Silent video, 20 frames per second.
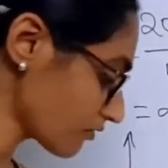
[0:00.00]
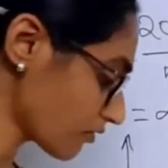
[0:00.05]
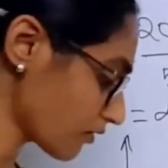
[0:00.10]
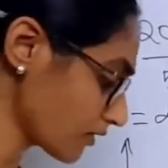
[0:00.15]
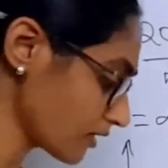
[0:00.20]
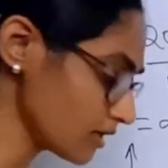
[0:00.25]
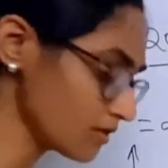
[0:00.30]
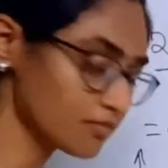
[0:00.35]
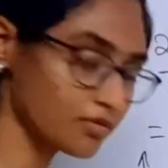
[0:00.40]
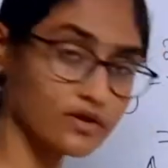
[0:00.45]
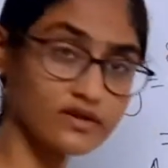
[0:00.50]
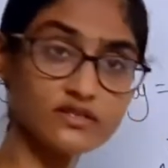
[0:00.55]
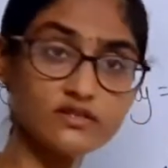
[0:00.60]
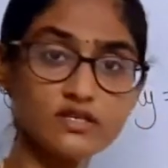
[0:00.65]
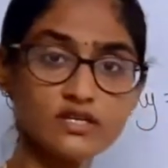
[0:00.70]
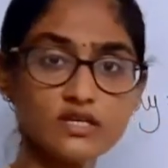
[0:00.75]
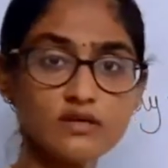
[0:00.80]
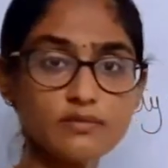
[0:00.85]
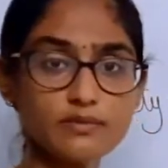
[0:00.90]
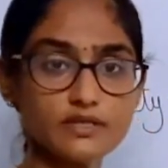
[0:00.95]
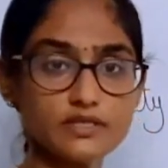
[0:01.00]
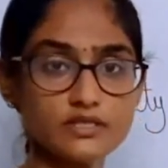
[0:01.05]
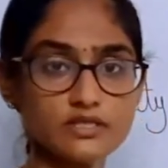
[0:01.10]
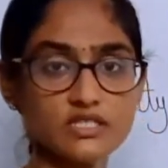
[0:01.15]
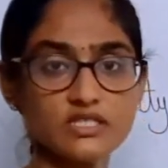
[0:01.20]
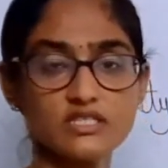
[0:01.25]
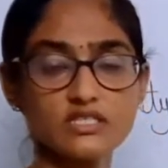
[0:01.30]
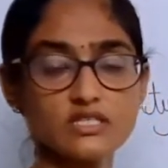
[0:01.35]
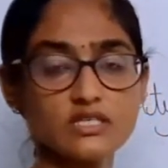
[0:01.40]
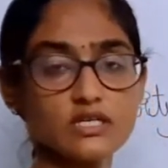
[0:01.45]

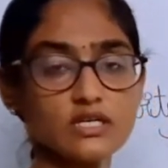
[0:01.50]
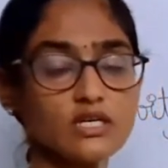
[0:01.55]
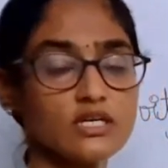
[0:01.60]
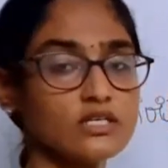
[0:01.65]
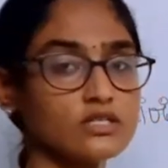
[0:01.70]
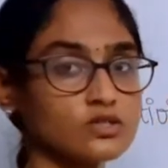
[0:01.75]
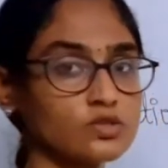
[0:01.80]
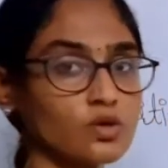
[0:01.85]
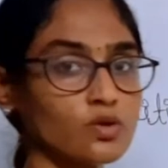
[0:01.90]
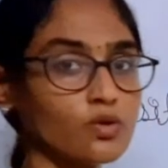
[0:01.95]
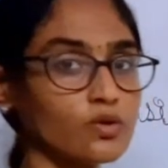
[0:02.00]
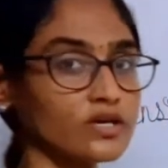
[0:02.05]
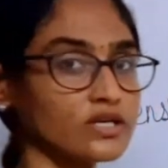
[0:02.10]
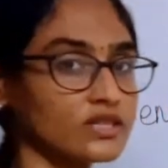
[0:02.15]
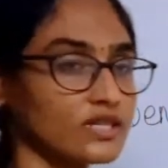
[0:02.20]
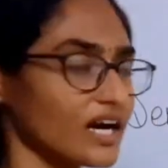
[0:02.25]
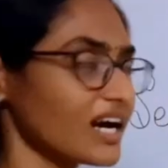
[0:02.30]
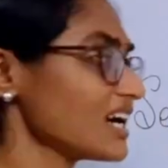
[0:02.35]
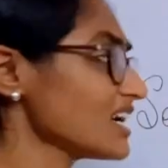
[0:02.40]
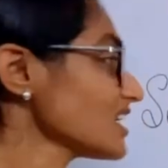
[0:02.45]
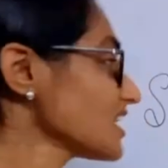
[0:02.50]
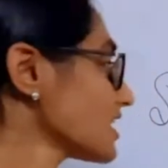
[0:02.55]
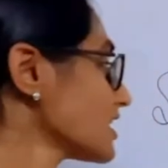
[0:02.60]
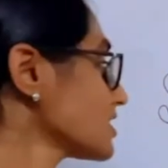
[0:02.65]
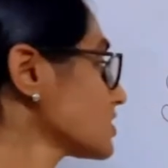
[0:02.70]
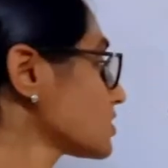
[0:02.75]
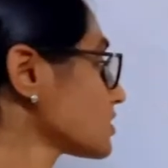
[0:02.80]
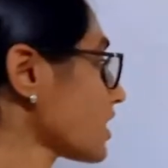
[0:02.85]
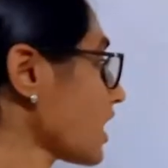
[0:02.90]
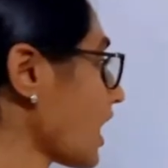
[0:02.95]
14.3%. So in that case,